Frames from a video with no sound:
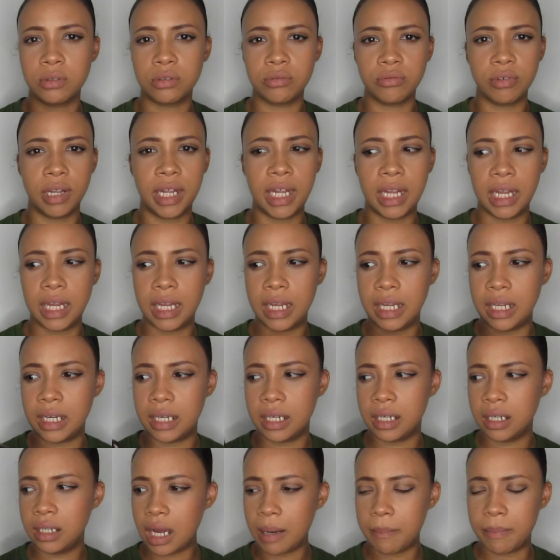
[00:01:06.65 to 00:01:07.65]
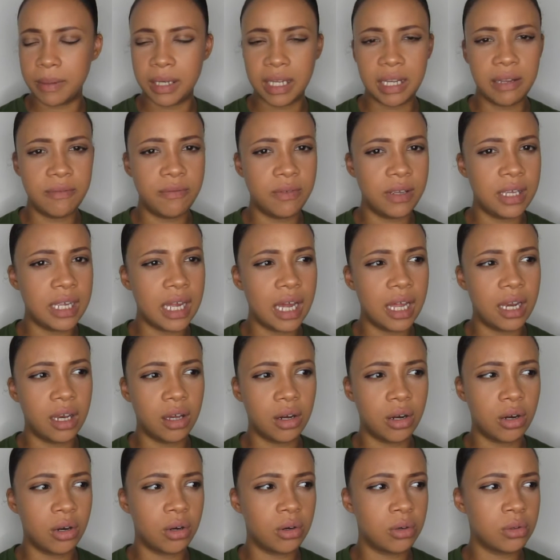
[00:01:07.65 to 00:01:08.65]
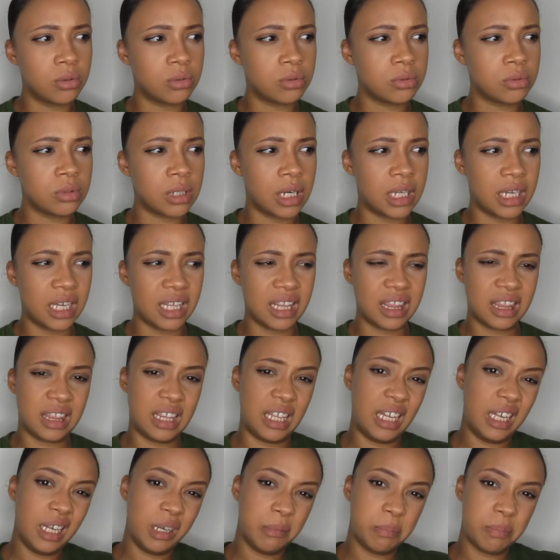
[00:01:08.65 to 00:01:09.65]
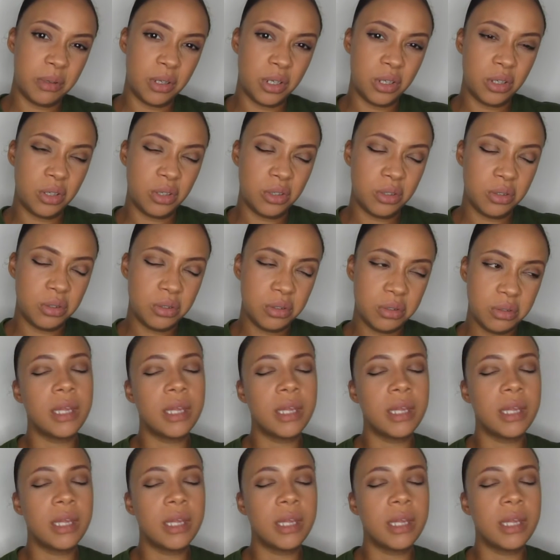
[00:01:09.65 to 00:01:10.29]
green, I believe yellow, and I think blue.